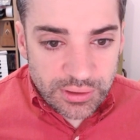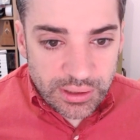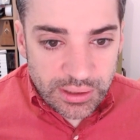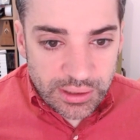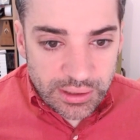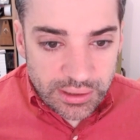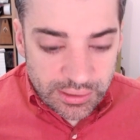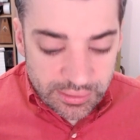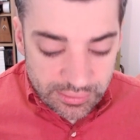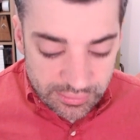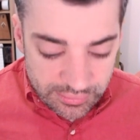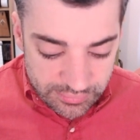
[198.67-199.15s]

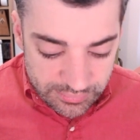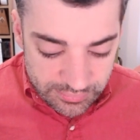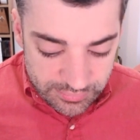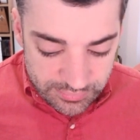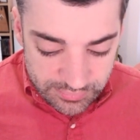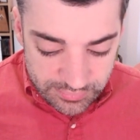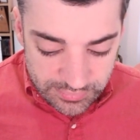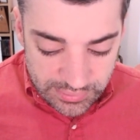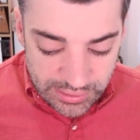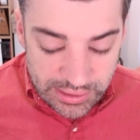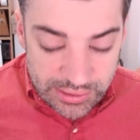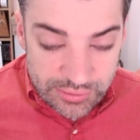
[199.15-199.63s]
Uh,
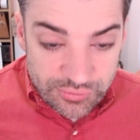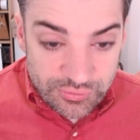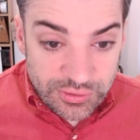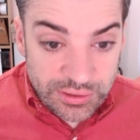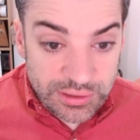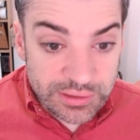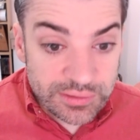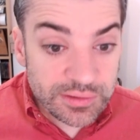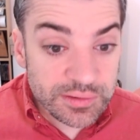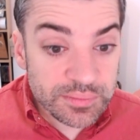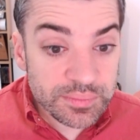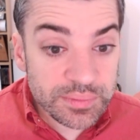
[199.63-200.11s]
H
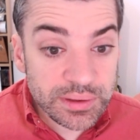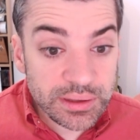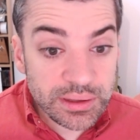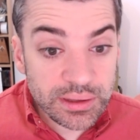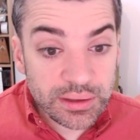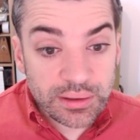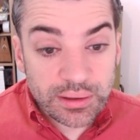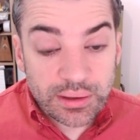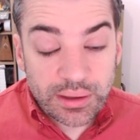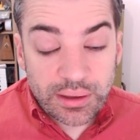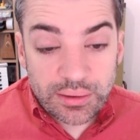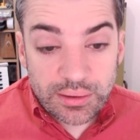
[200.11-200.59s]
T T
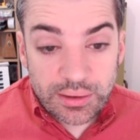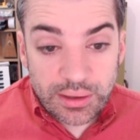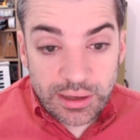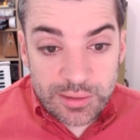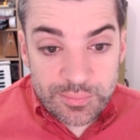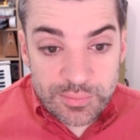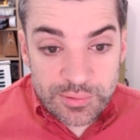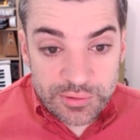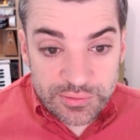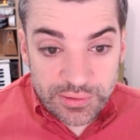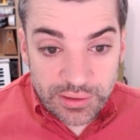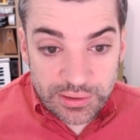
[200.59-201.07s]
P,
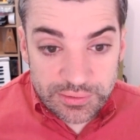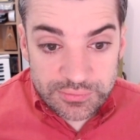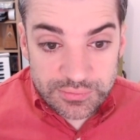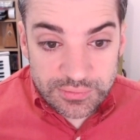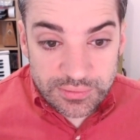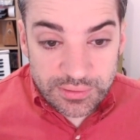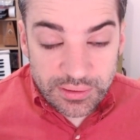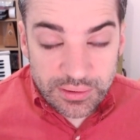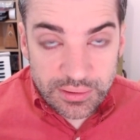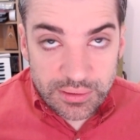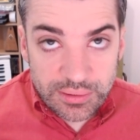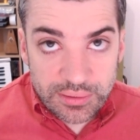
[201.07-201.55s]

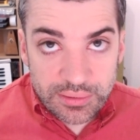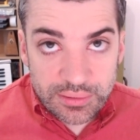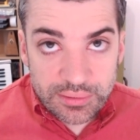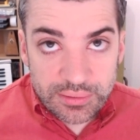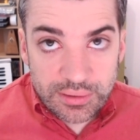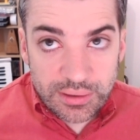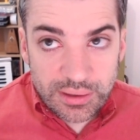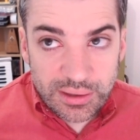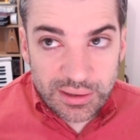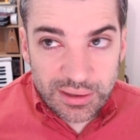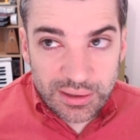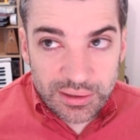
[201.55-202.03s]
hypertext
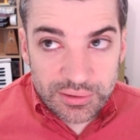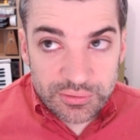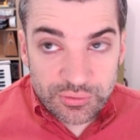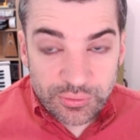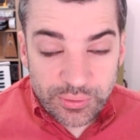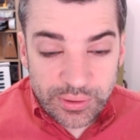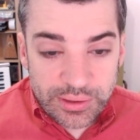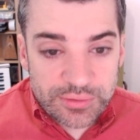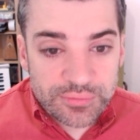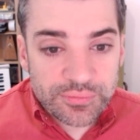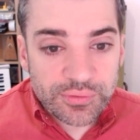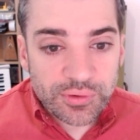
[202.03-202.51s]
uh,
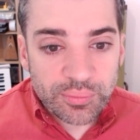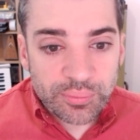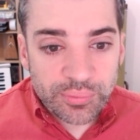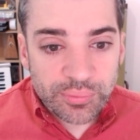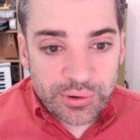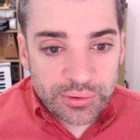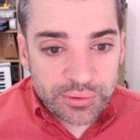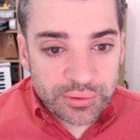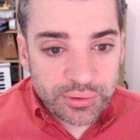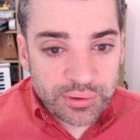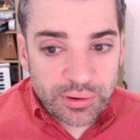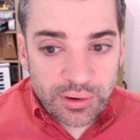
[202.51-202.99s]
transfer
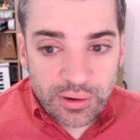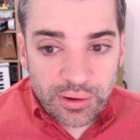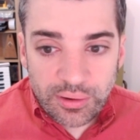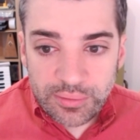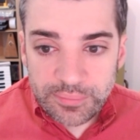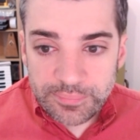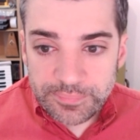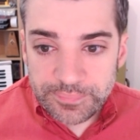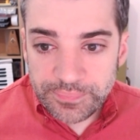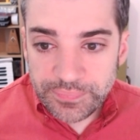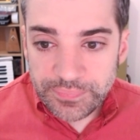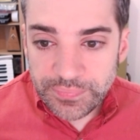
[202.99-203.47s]

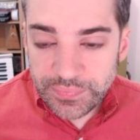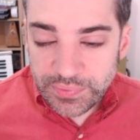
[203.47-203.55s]
protocol,